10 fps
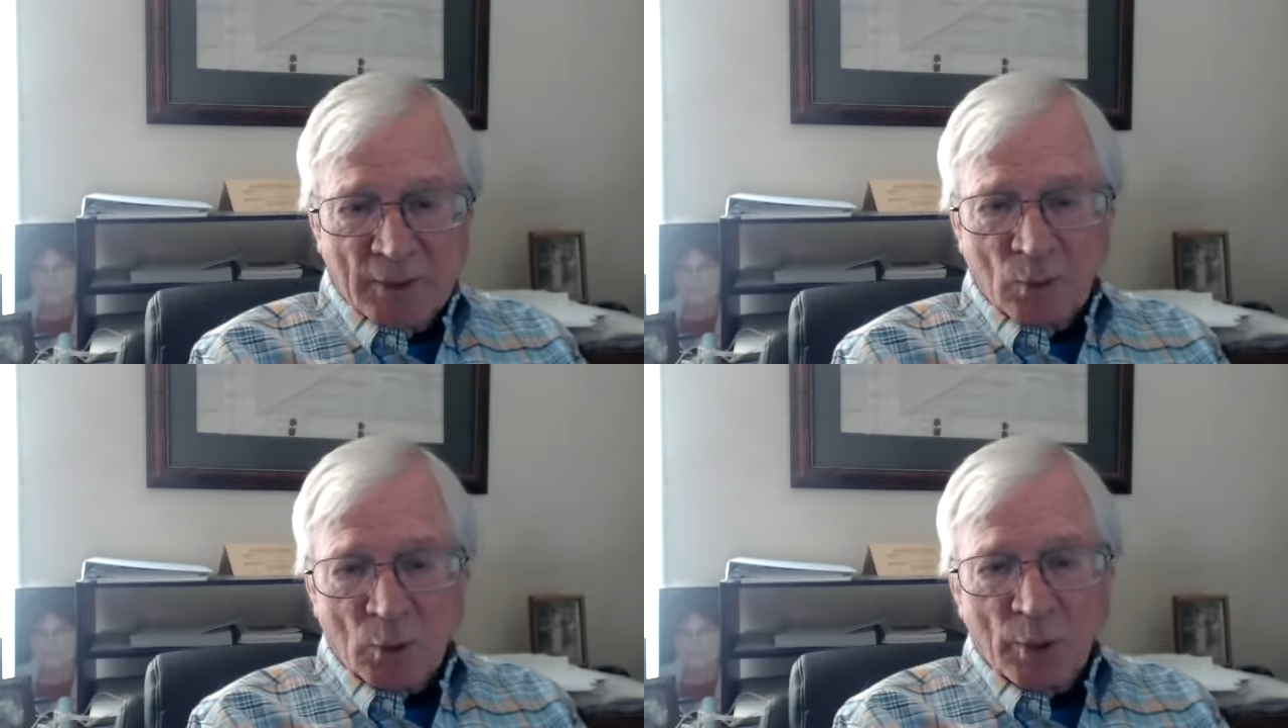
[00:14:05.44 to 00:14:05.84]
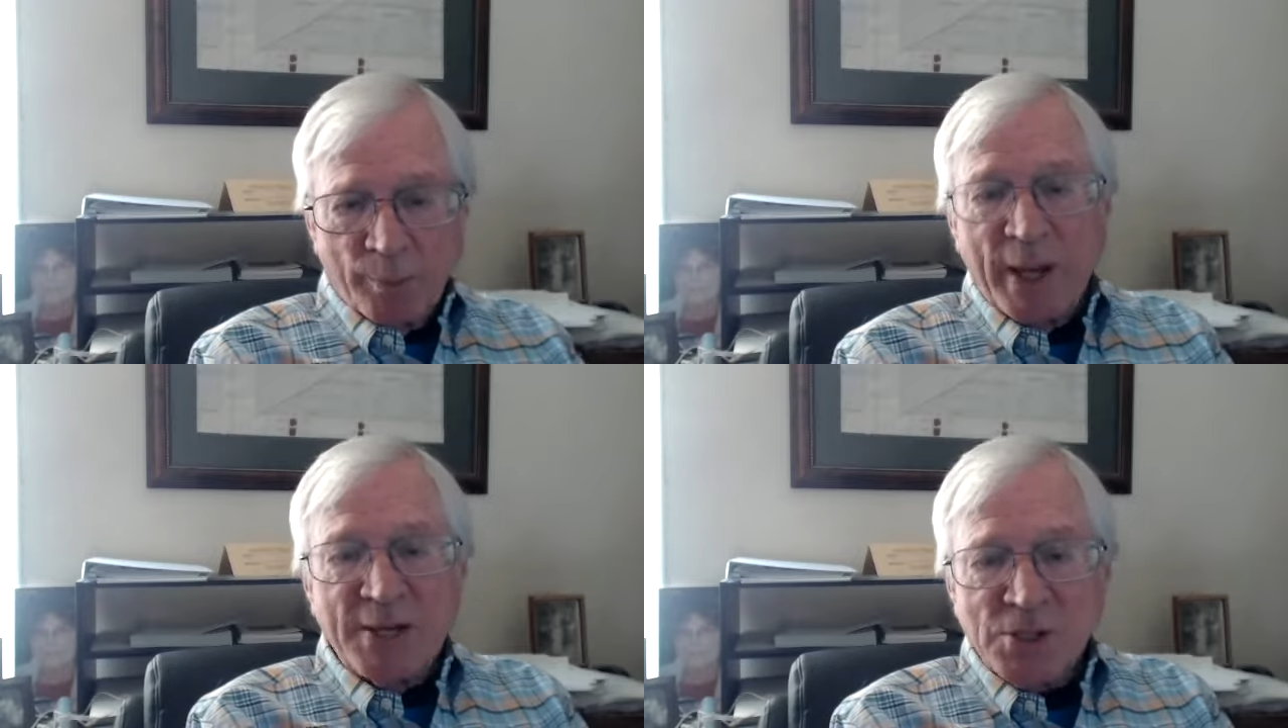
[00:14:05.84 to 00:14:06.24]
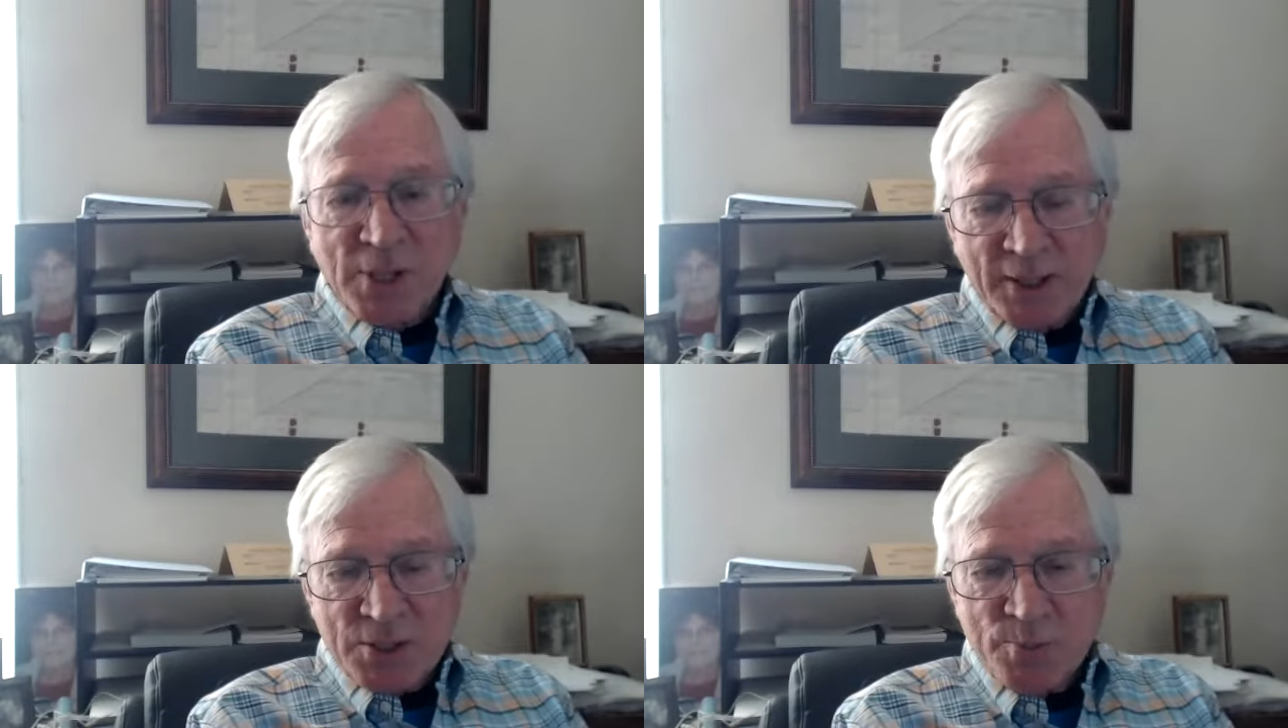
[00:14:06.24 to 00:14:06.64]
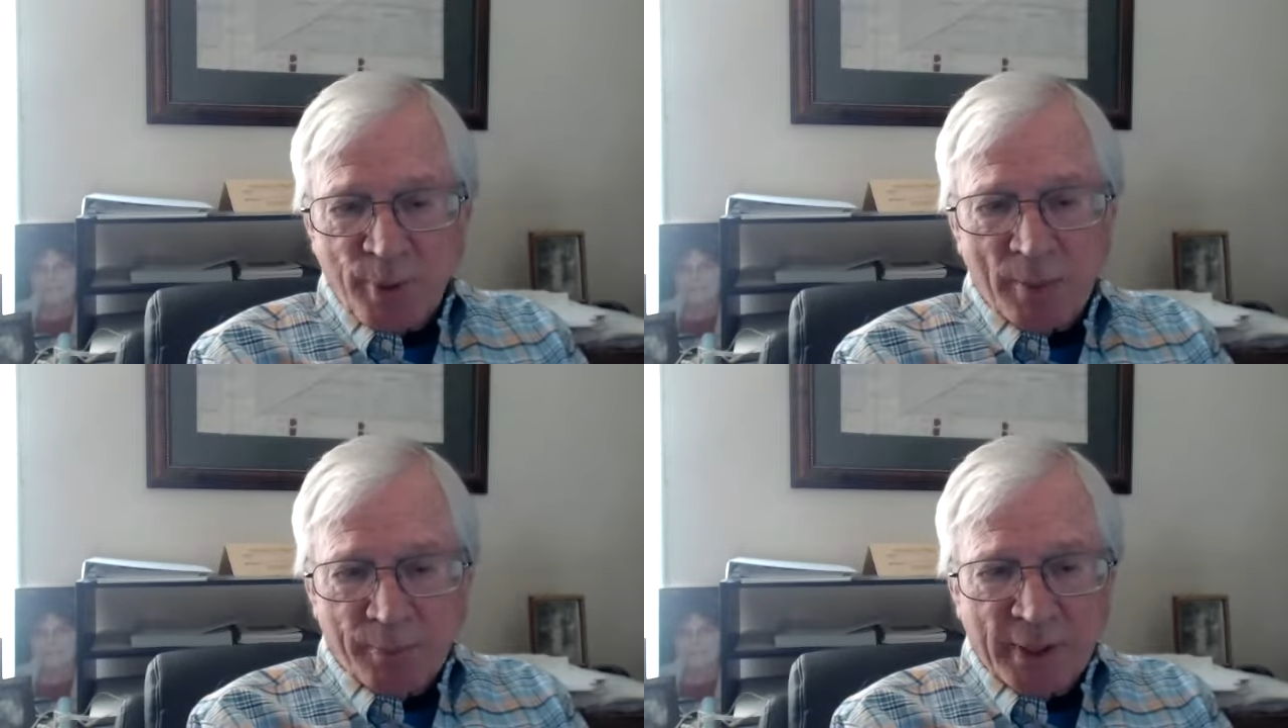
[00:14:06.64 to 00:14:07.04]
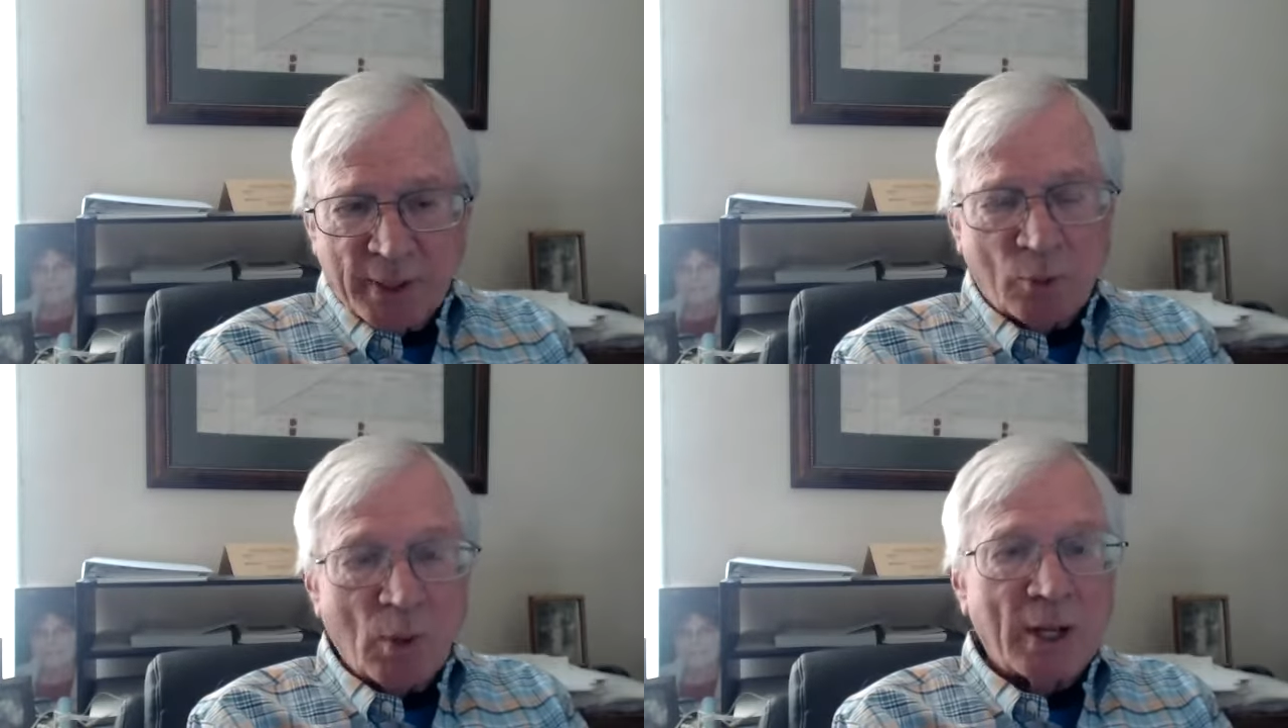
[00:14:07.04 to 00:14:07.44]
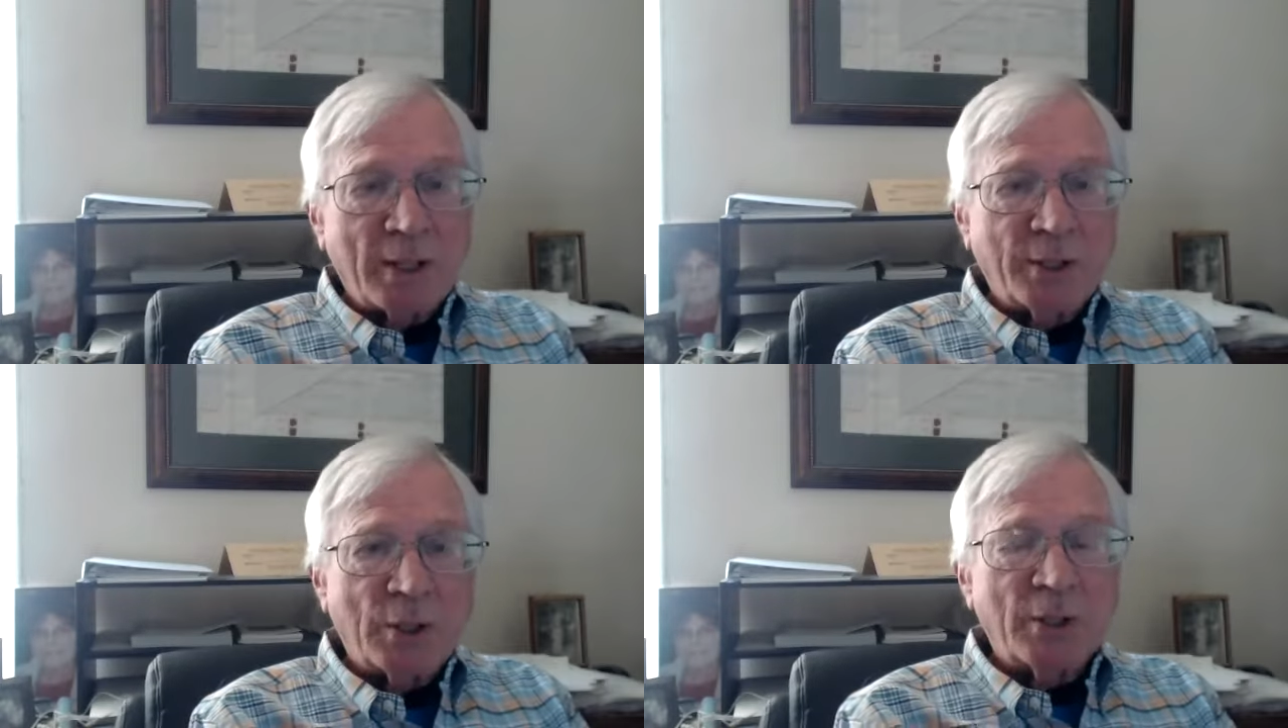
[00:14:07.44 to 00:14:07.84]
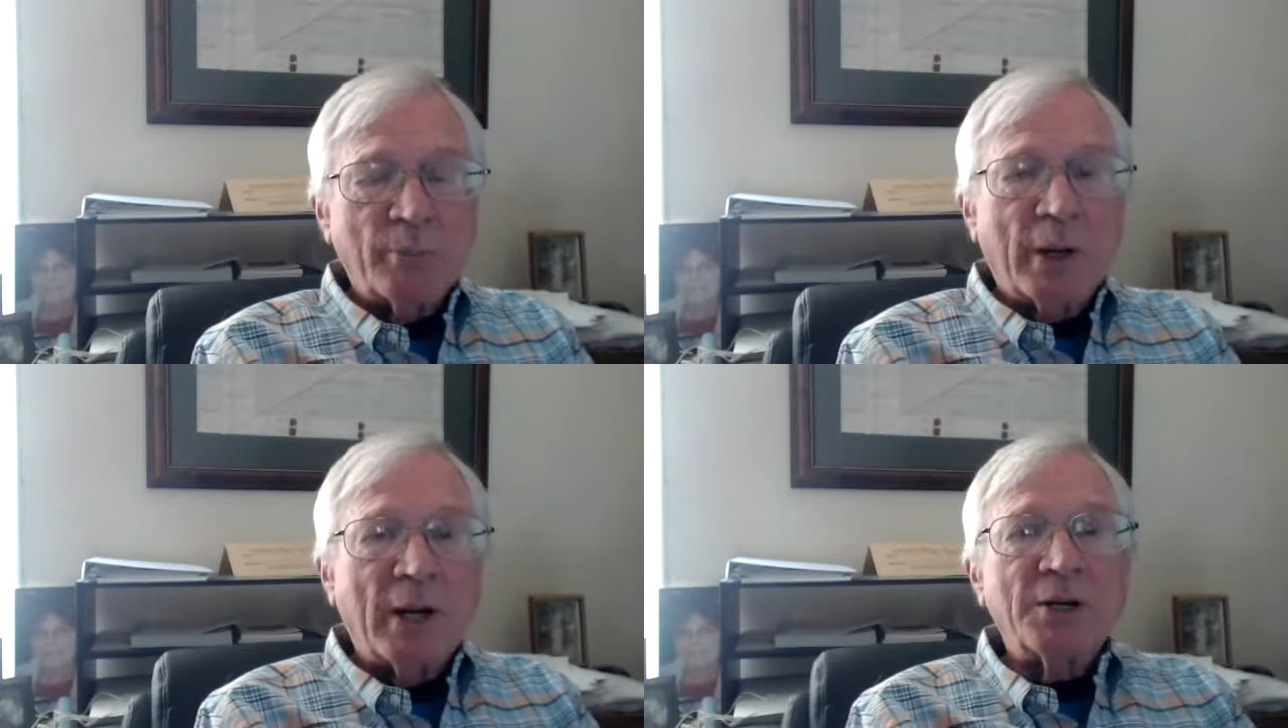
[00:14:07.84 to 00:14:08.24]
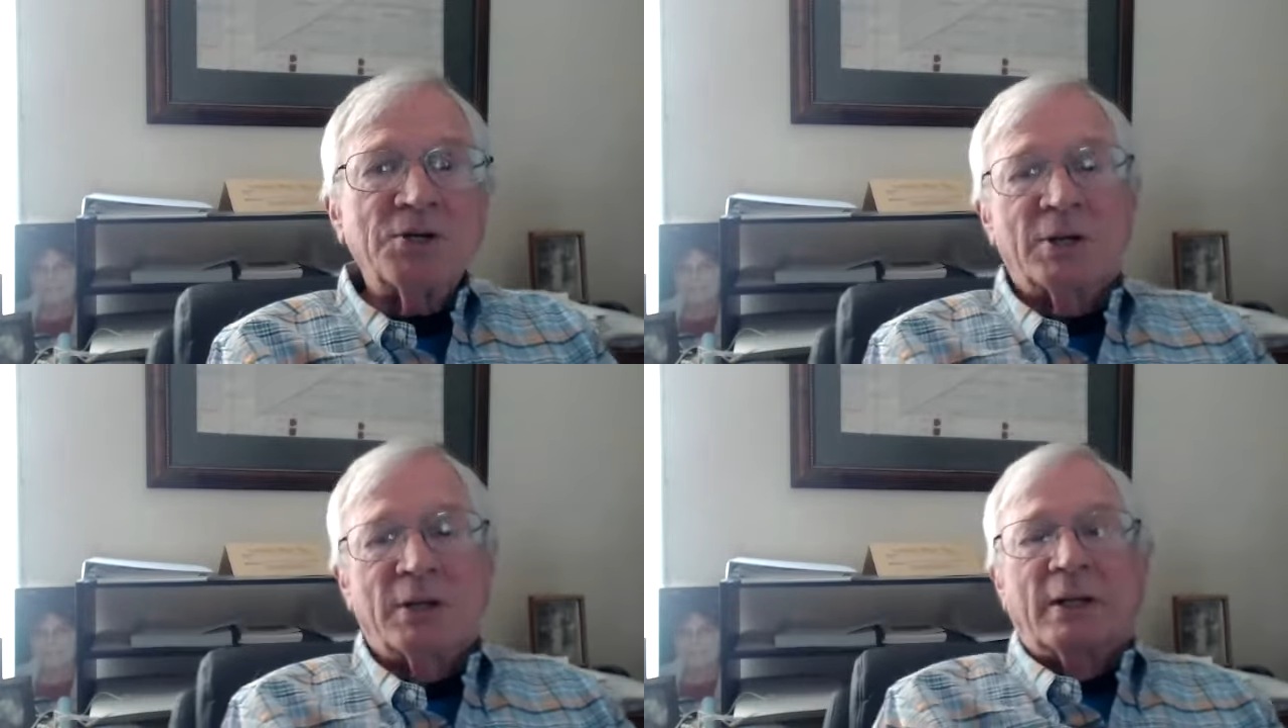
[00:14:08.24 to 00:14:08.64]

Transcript: well, her paycheck is property acquired during the marriage.